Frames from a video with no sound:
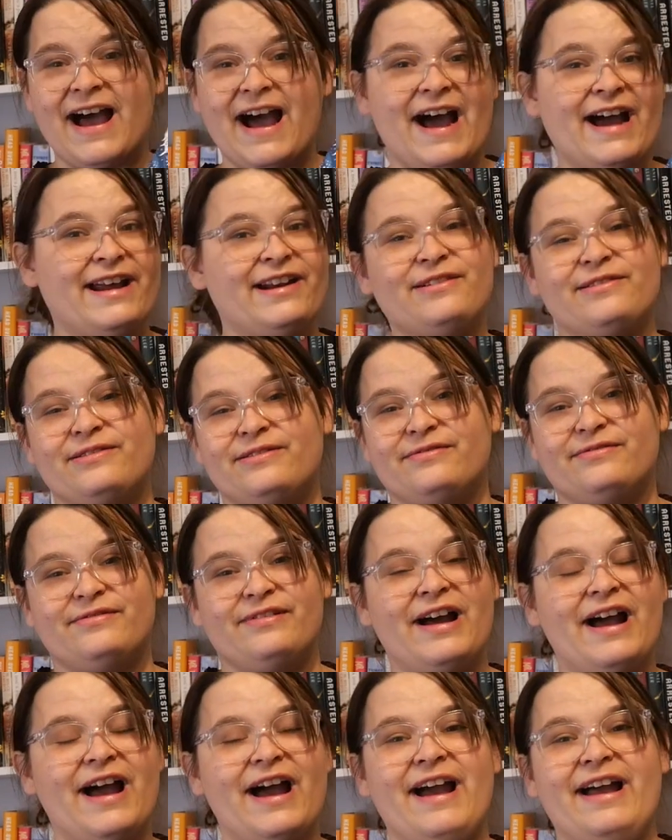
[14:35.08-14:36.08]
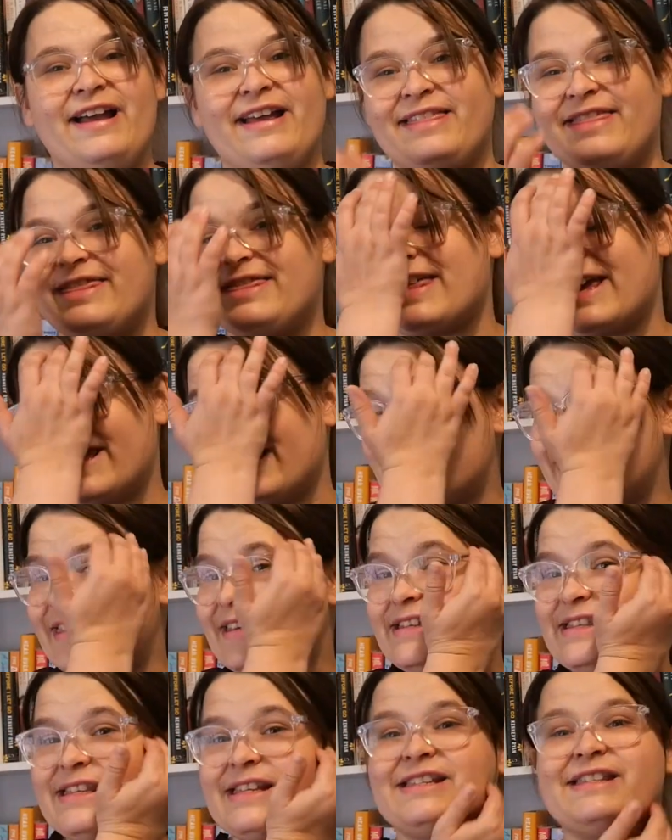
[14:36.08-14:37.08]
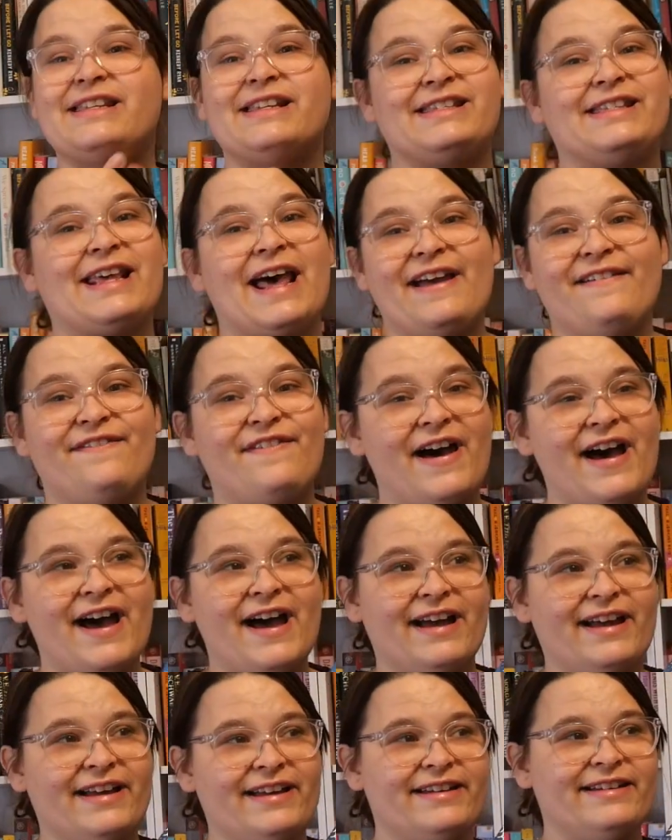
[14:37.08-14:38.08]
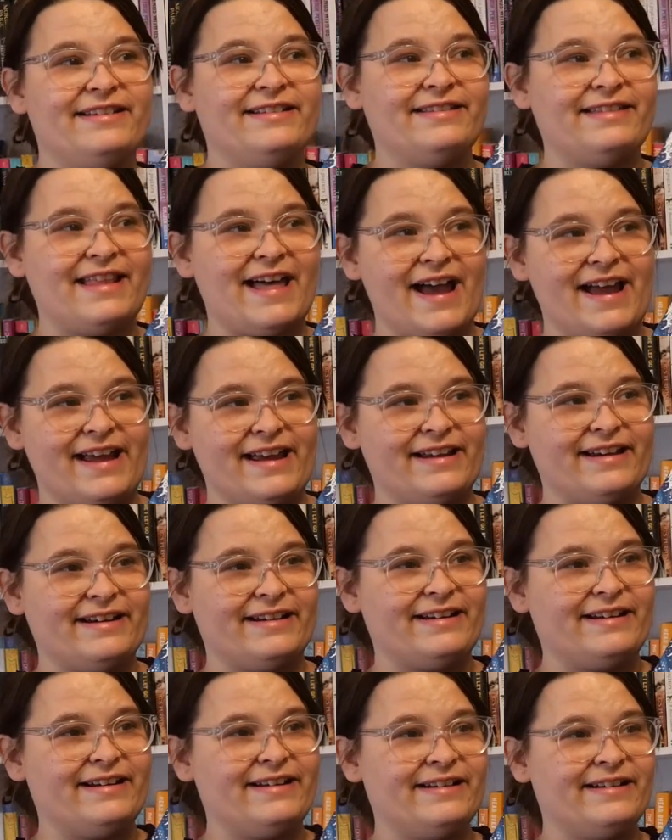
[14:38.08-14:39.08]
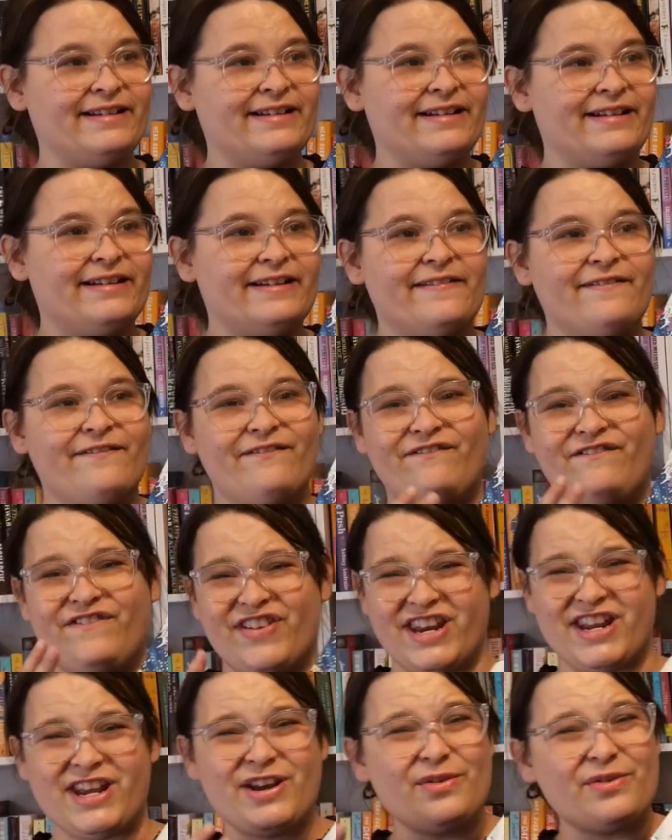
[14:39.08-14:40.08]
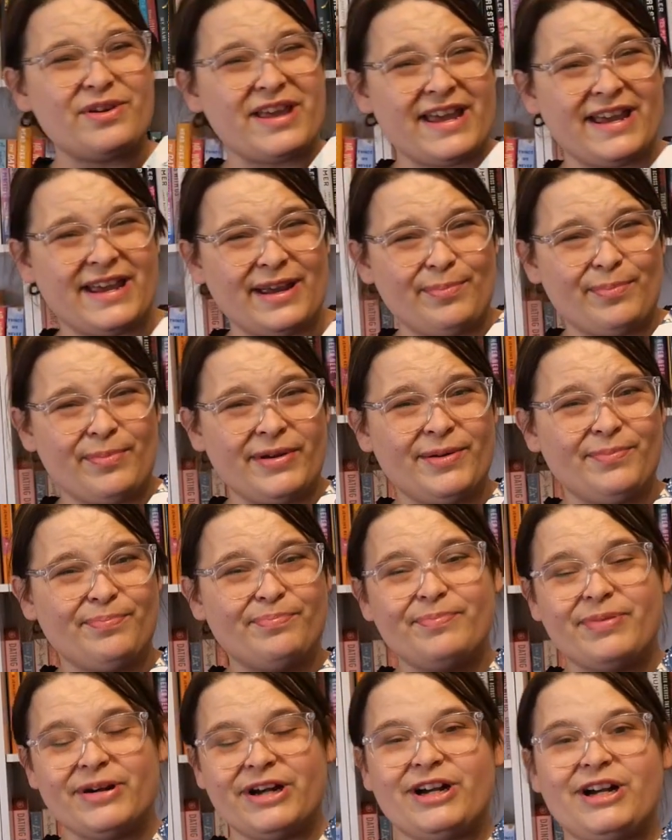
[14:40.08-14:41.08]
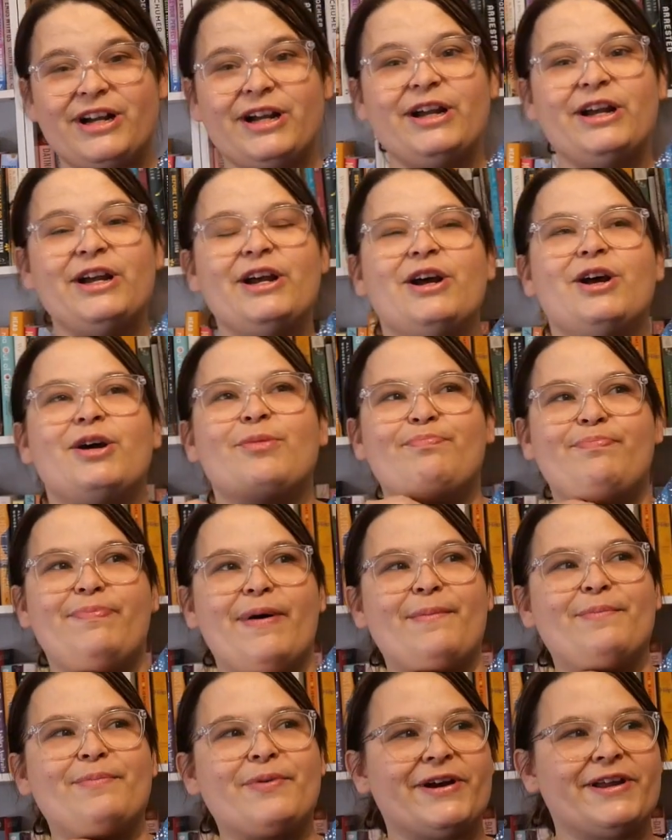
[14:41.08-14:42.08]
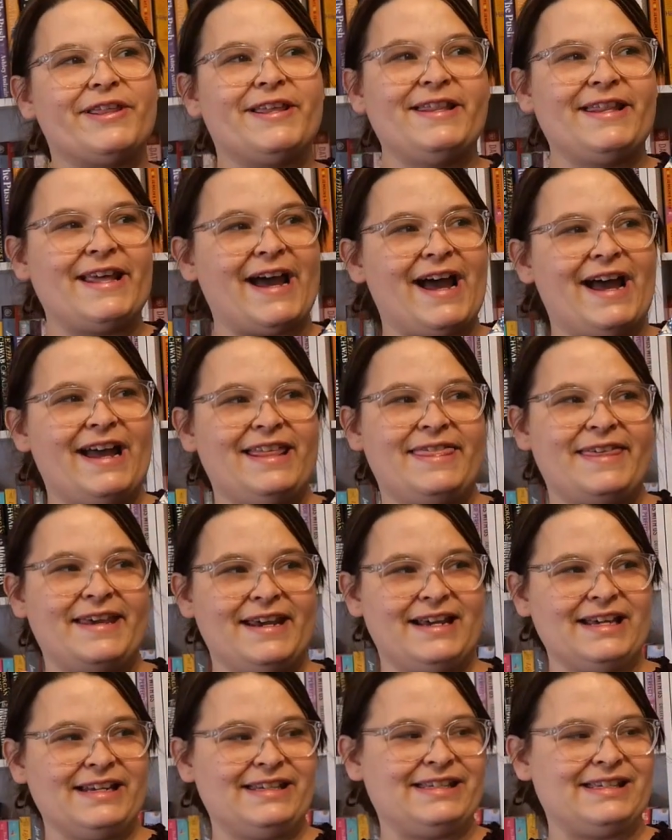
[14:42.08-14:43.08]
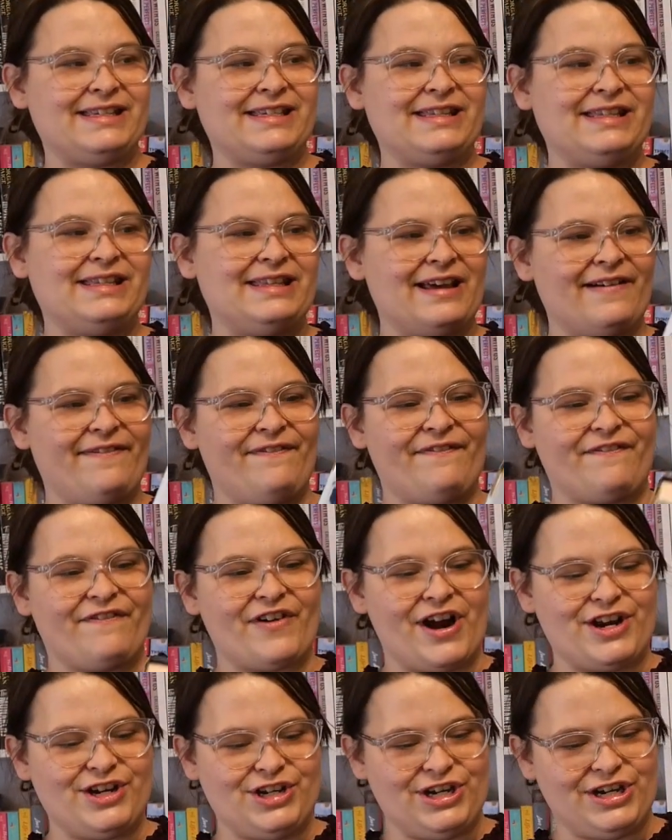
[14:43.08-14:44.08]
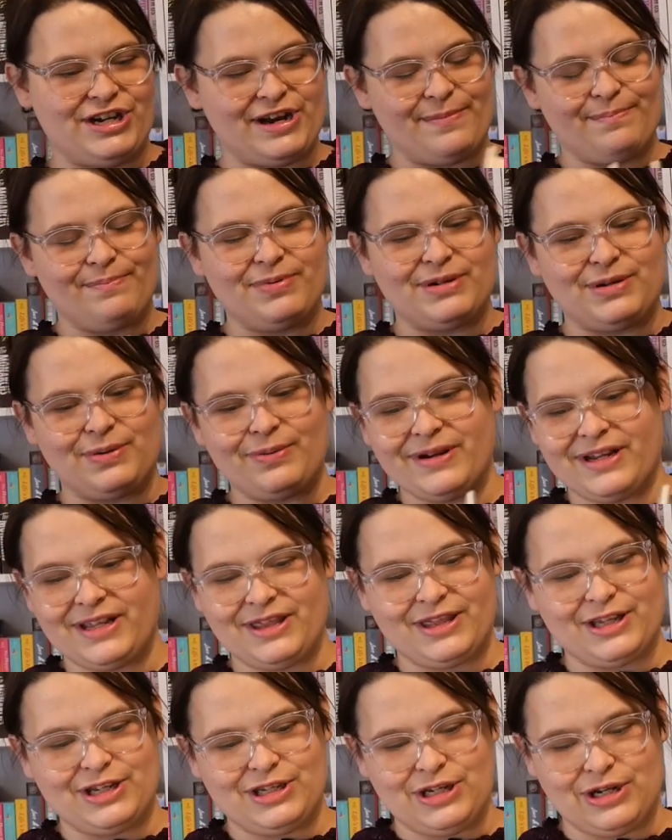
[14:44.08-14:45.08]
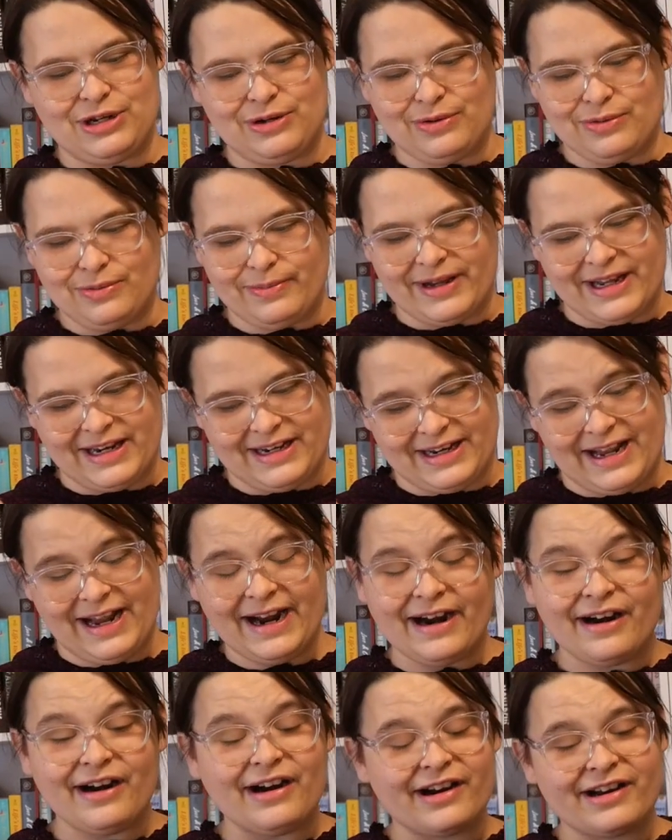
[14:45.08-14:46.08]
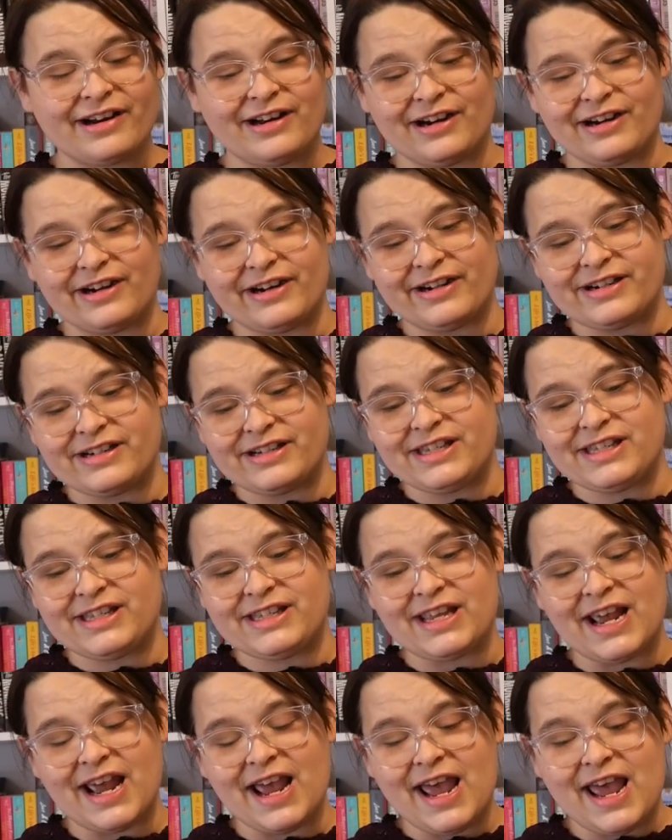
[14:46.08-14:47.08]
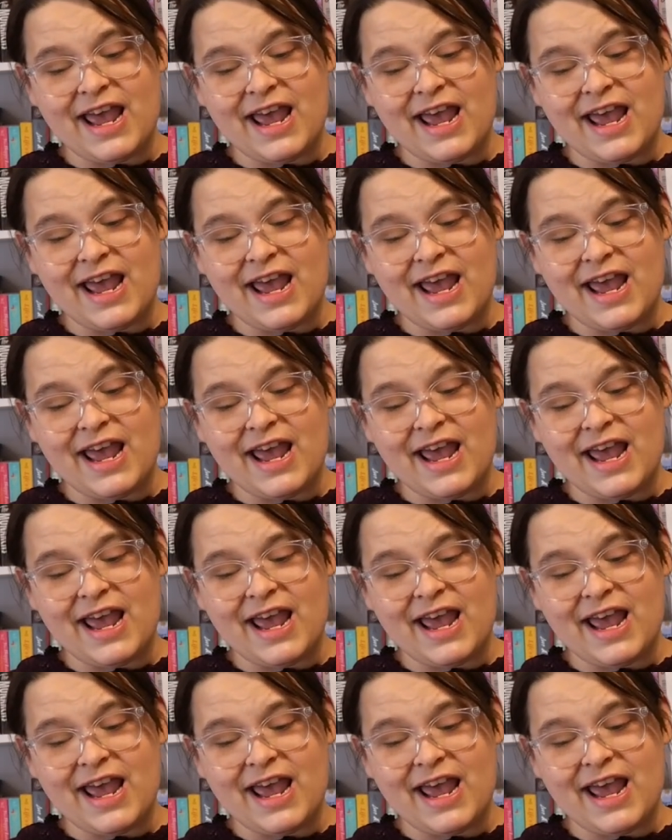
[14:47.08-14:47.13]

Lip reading: I think this is a sci-fi, like, video game book. But more than that, I think it's the friendship between the 2 main characters.